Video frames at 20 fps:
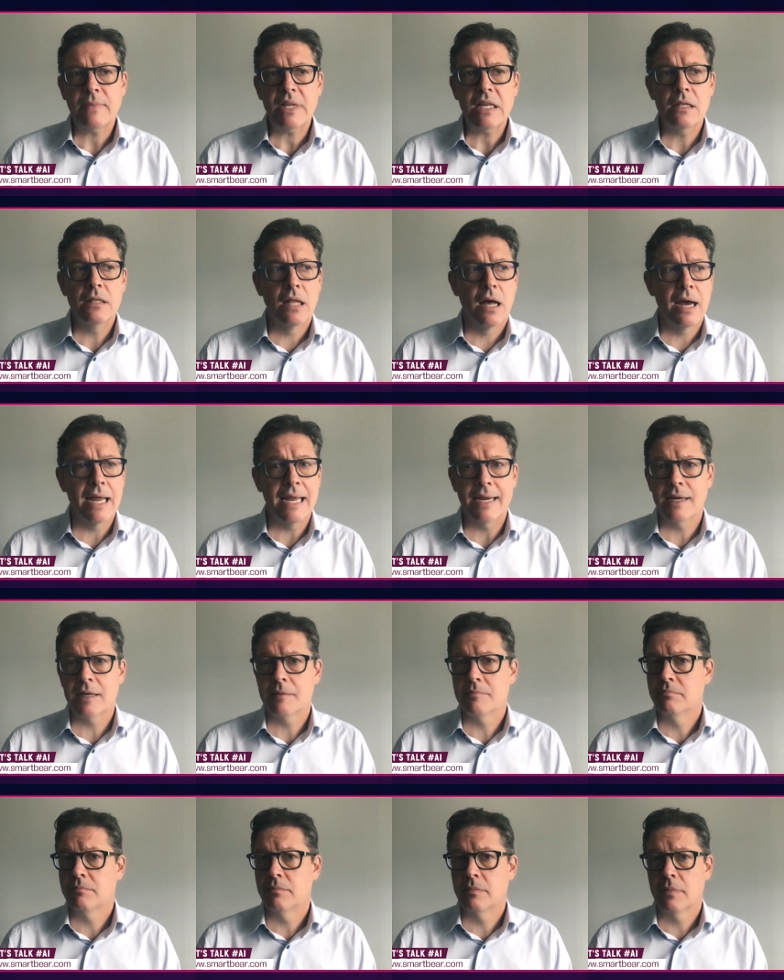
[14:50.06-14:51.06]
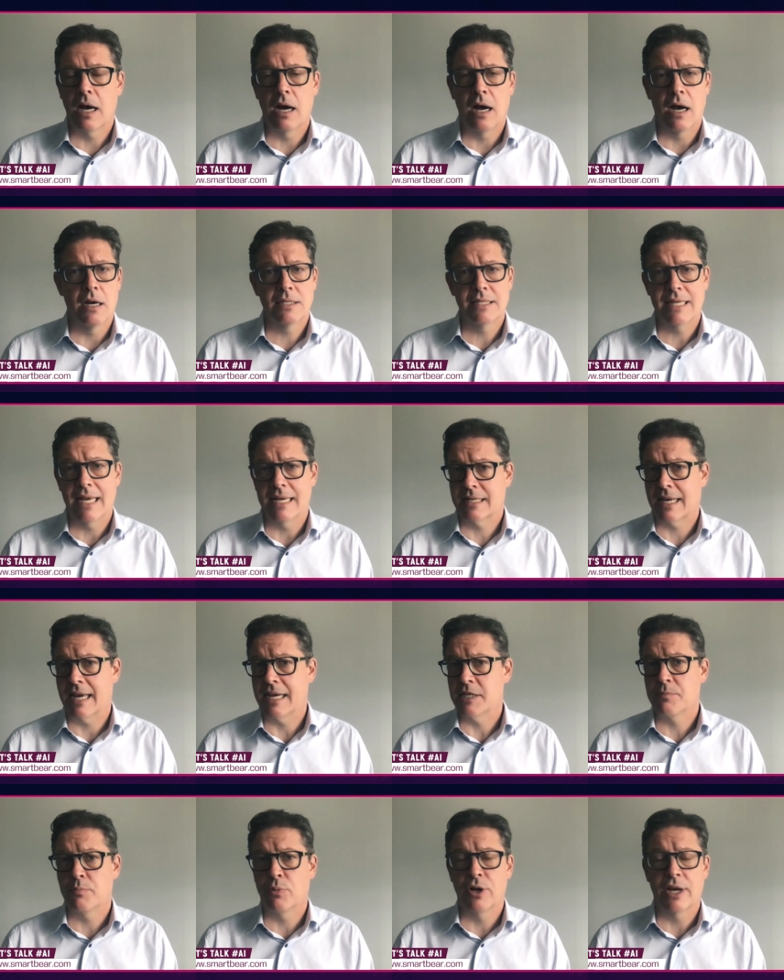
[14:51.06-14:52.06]
like uh, test
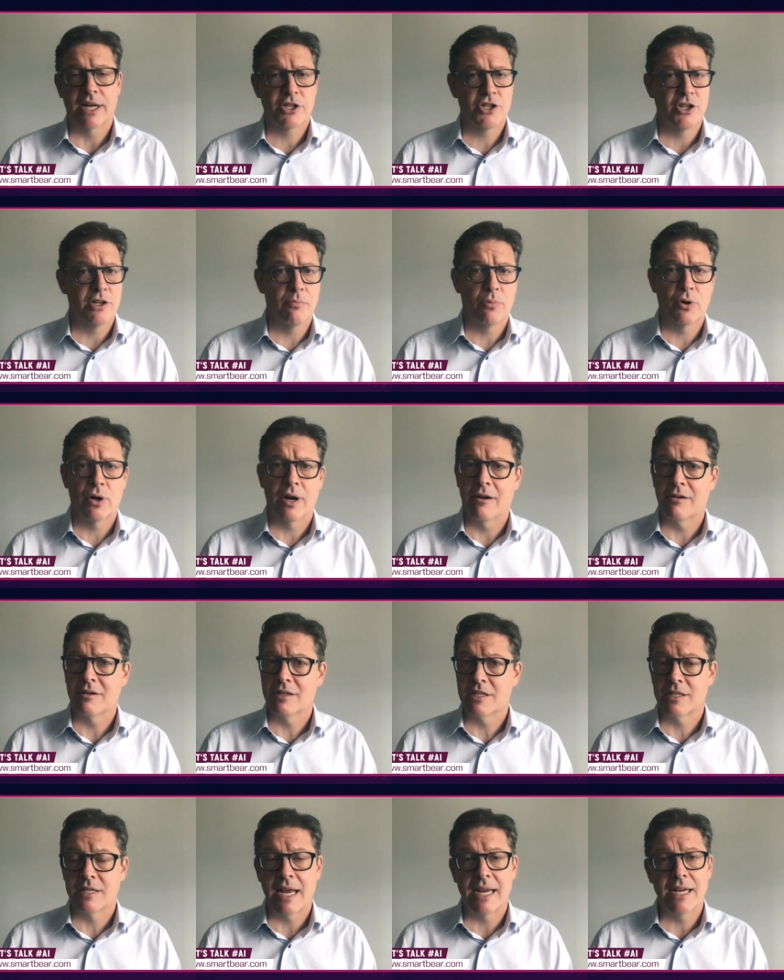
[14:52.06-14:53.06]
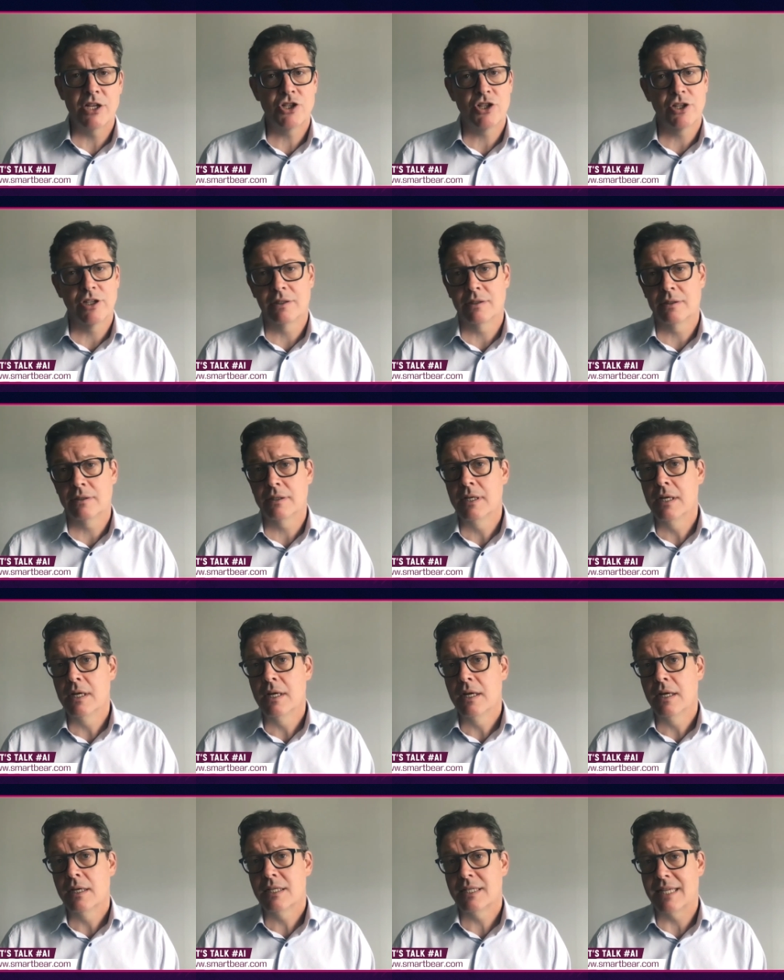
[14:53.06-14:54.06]
case prediction and prioritization
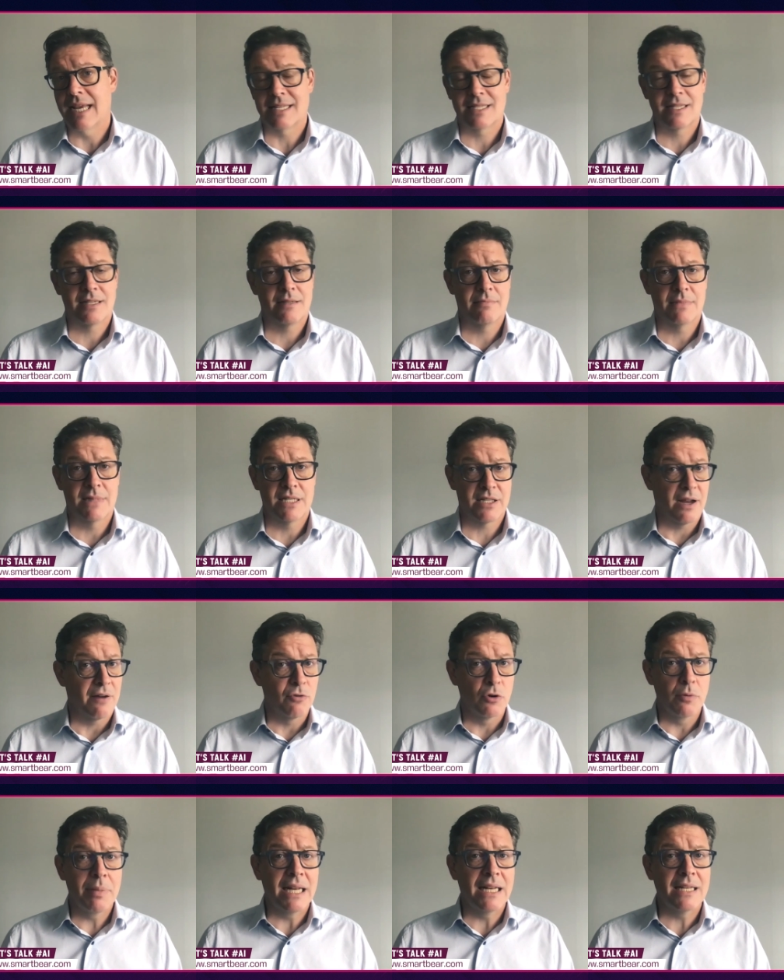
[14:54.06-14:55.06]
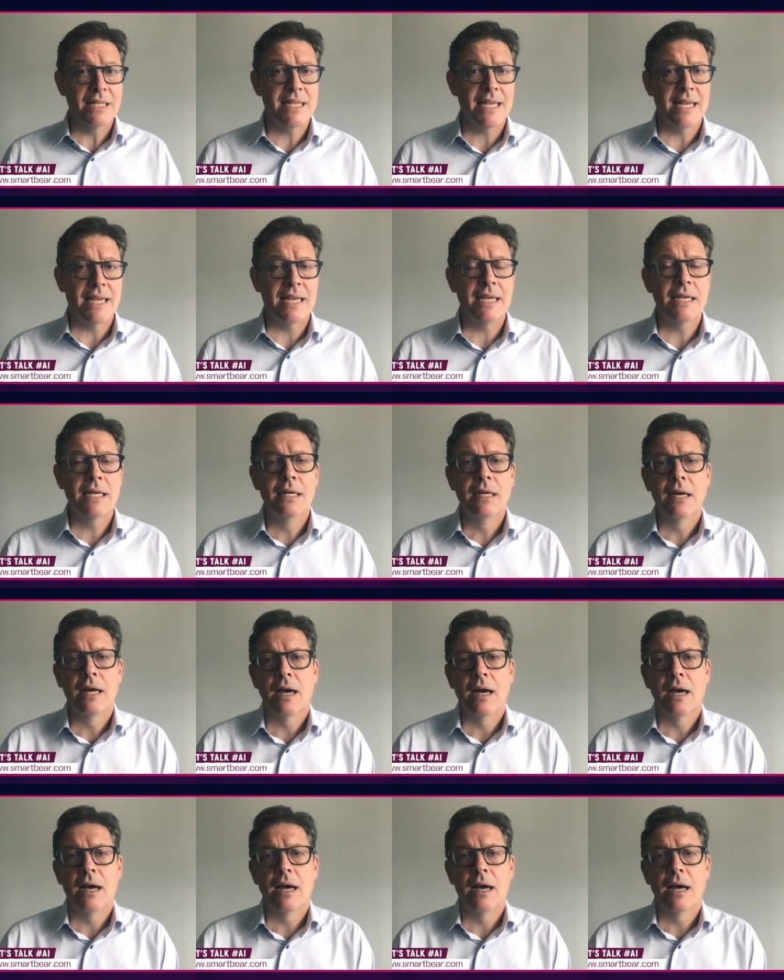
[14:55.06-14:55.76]
test discoverability.